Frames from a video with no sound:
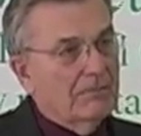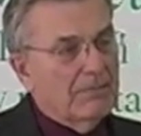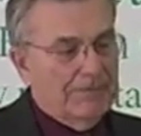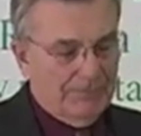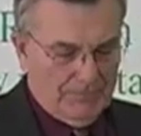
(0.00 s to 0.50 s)

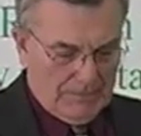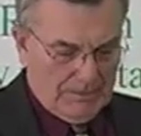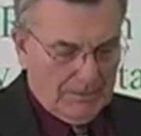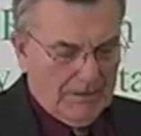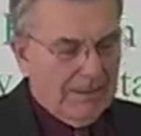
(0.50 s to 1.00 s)
But
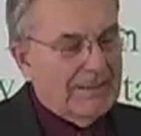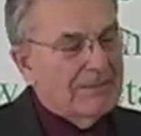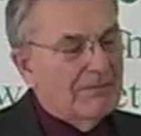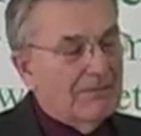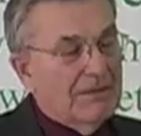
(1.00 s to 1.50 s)

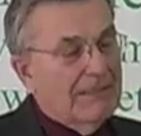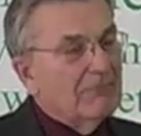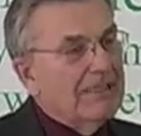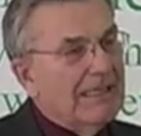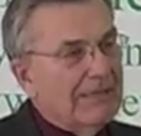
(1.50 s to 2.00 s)

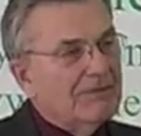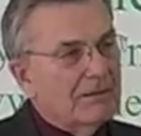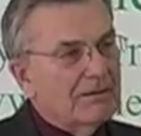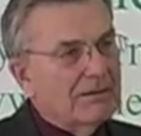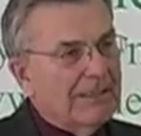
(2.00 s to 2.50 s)
we have
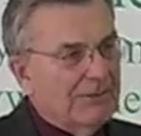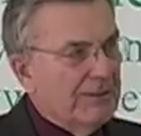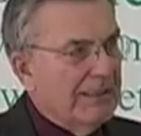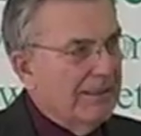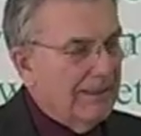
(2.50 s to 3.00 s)
to
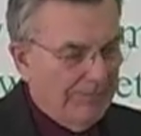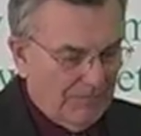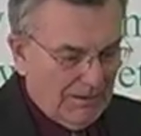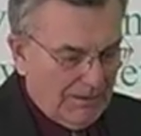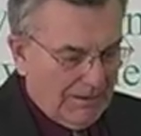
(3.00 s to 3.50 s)
educate them
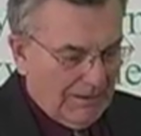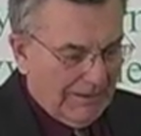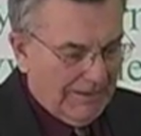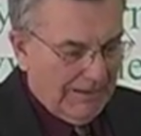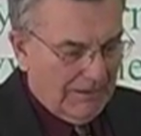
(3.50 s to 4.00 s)

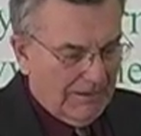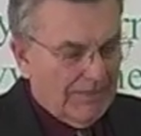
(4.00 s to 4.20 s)
on that.